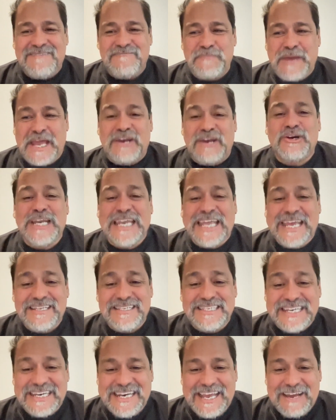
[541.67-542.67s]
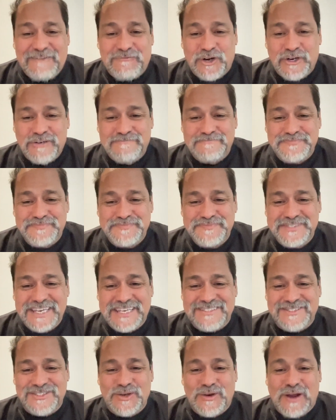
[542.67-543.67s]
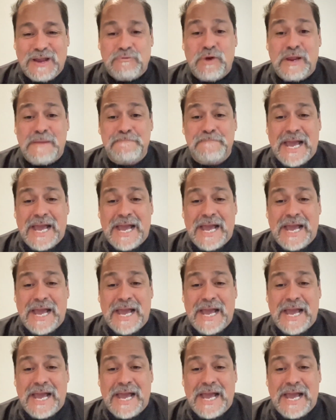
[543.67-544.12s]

Better late than never. And so I went